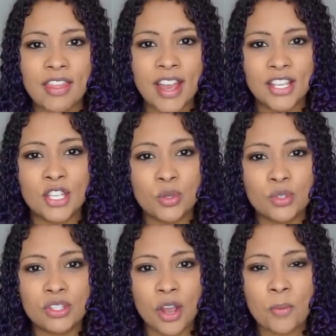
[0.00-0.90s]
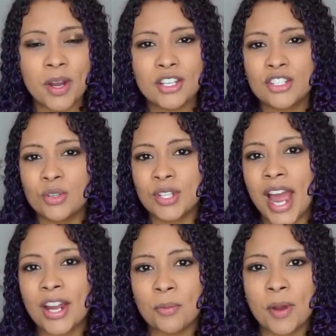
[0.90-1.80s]
Thank you so much to
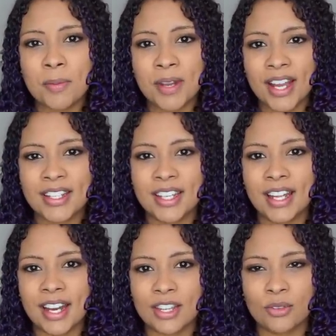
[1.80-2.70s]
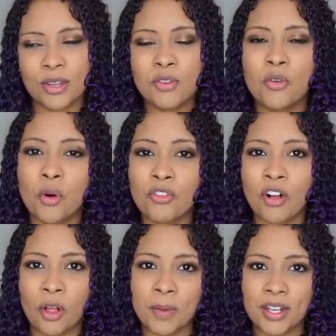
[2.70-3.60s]
TigerPub1993 for
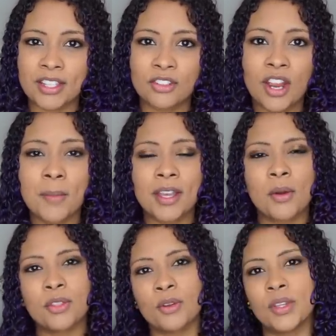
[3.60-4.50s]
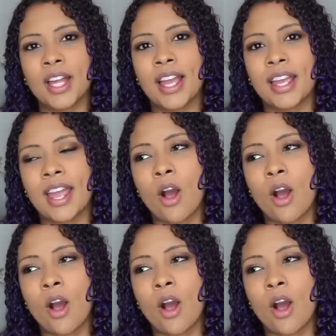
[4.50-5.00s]
following me on Instagram and going through and liking a